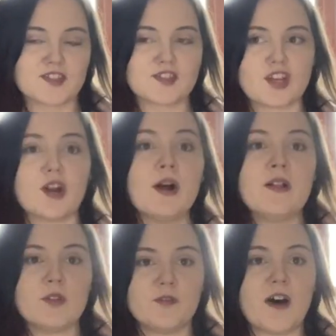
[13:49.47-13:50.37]
So
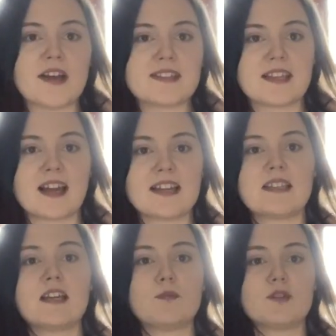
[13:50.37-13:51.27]
the first thing that I
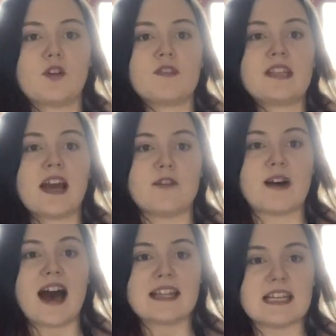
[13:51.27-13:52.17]
did was obviously I've
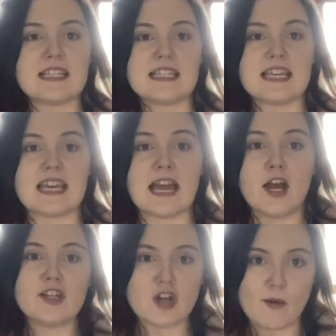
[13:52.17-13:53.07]
added the
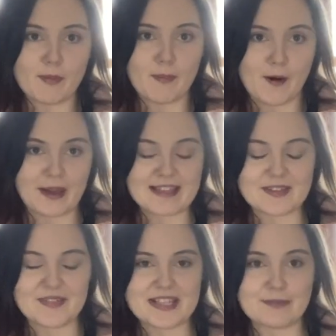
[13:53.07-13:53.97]
top pockets
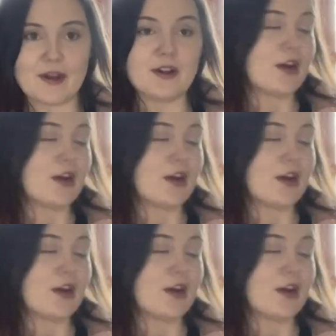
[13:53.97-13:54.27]
on this one,